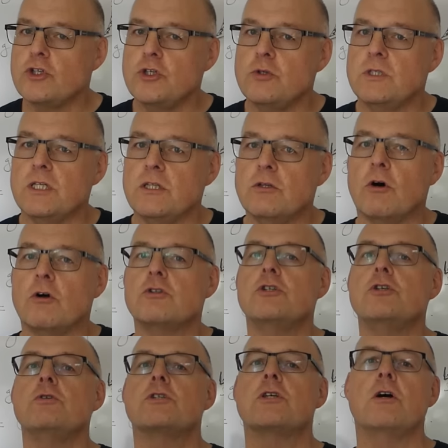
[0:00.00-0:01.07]
you did not
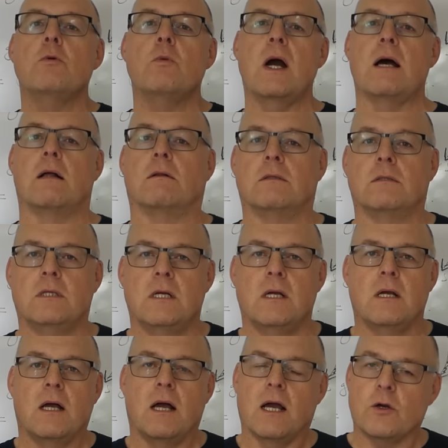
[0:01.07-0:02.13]
do so well
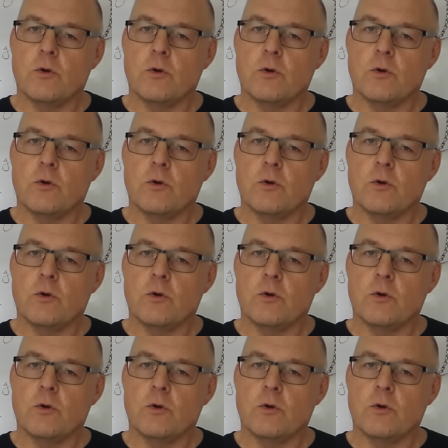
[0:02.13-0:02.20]
at